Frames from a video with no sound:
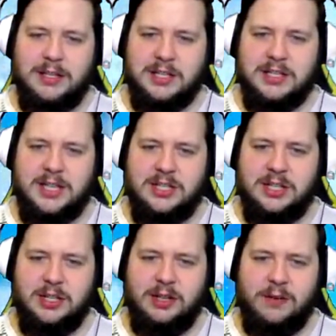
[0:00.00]
doesn't say
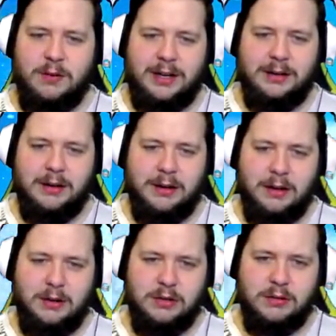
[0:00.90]
still if you, like...
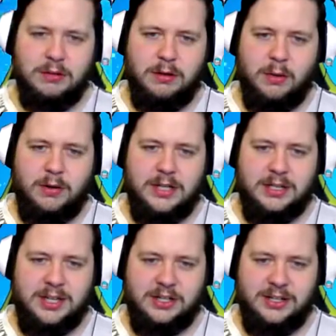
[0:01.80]
oh, it
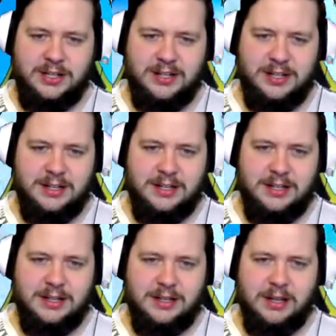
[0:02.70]
does, actually.
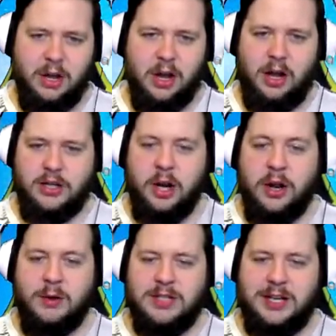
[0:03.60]
Oh
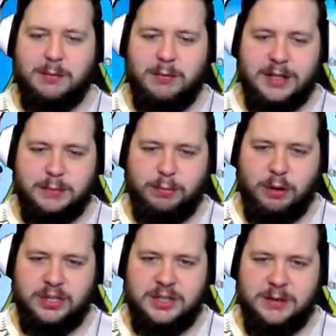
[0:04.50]
no, it's like it's a
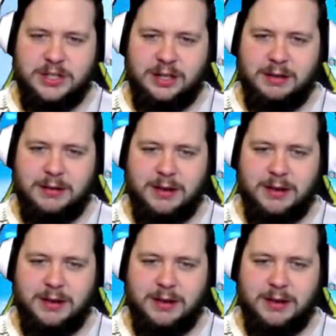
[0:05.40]
proximity